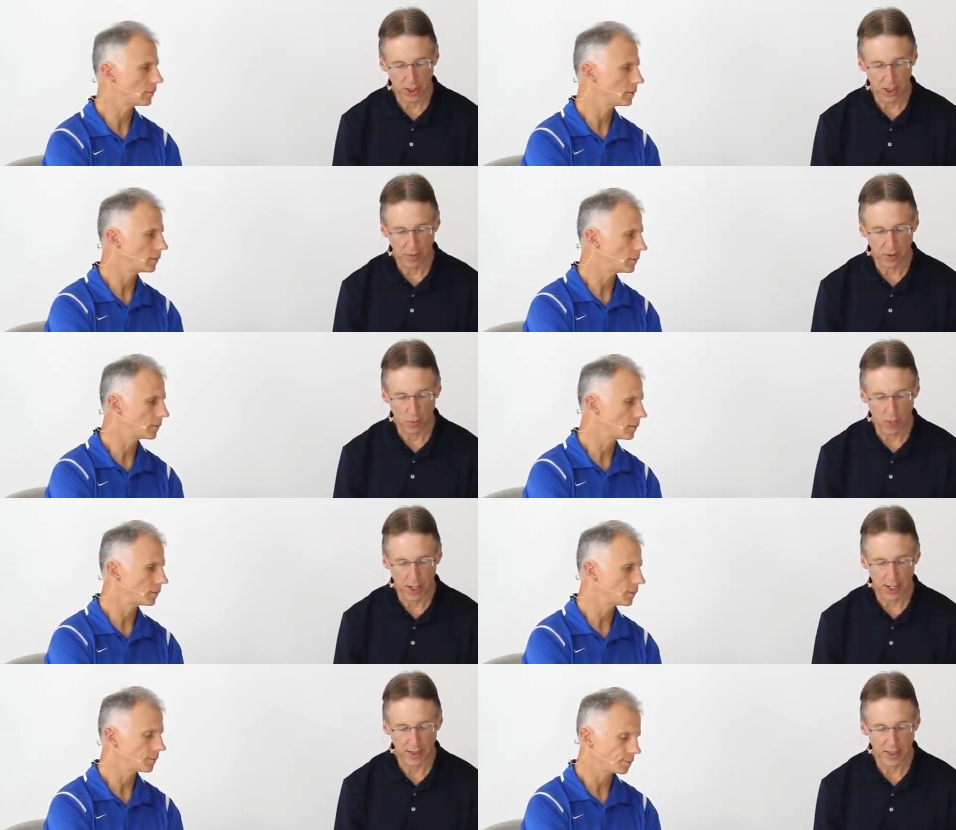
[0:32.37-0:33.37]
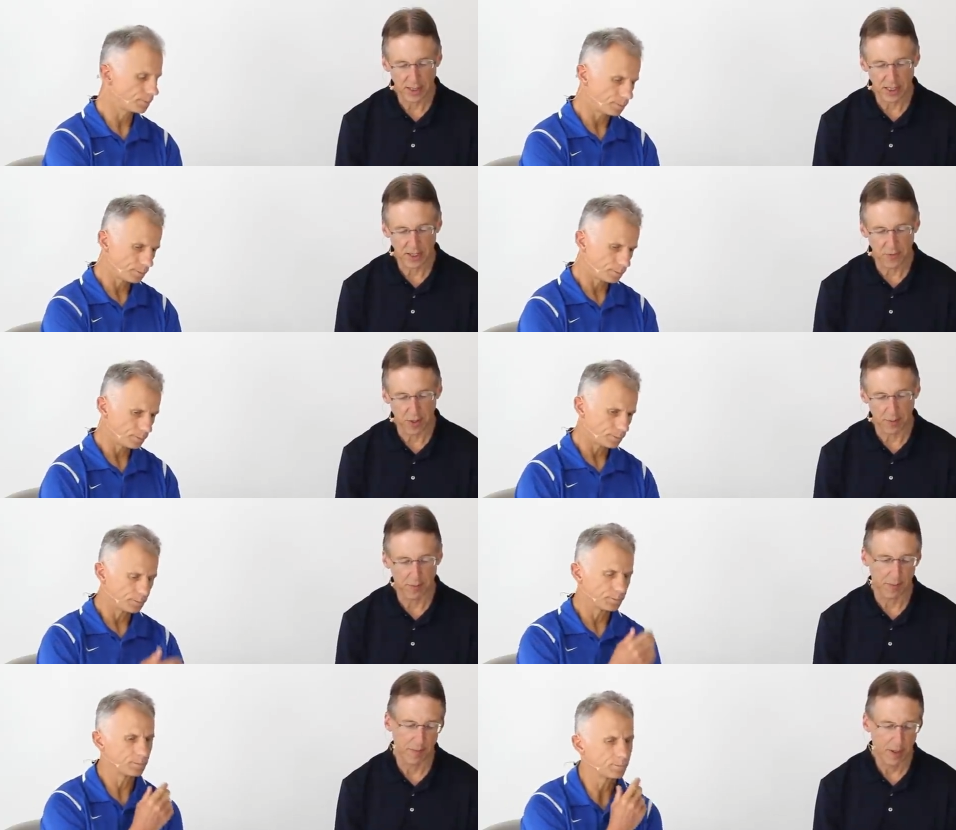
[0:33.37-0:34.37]
Speaker 1: number one. This is
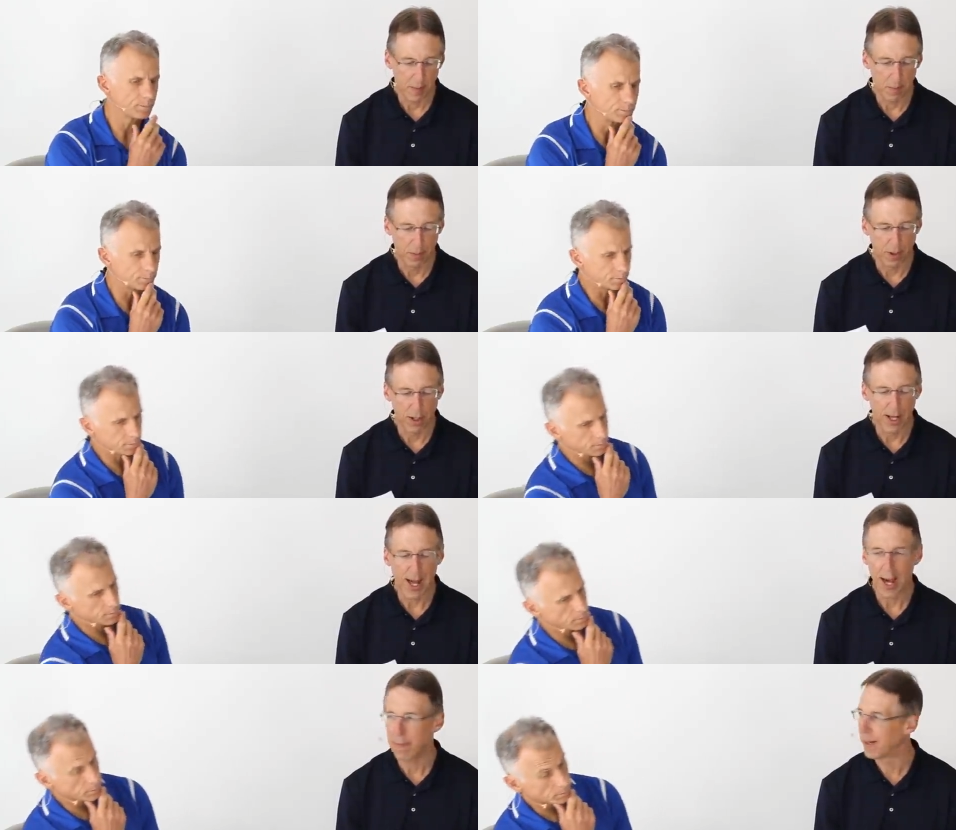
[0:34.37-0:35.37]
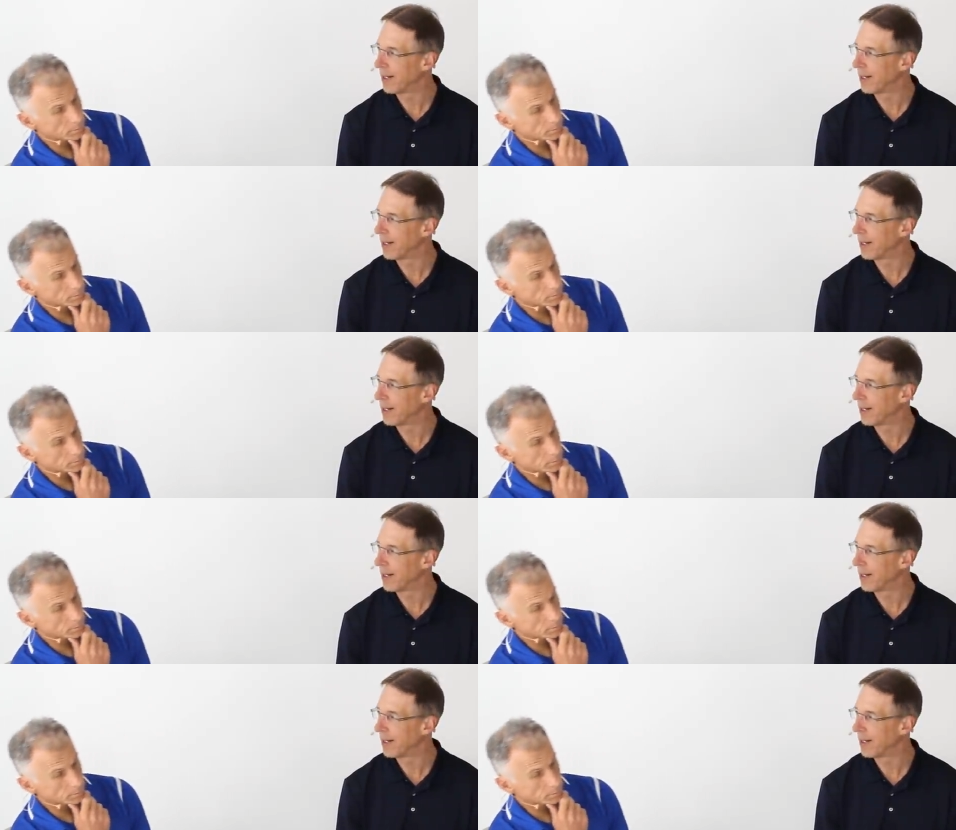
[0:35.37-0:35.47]
from Burlap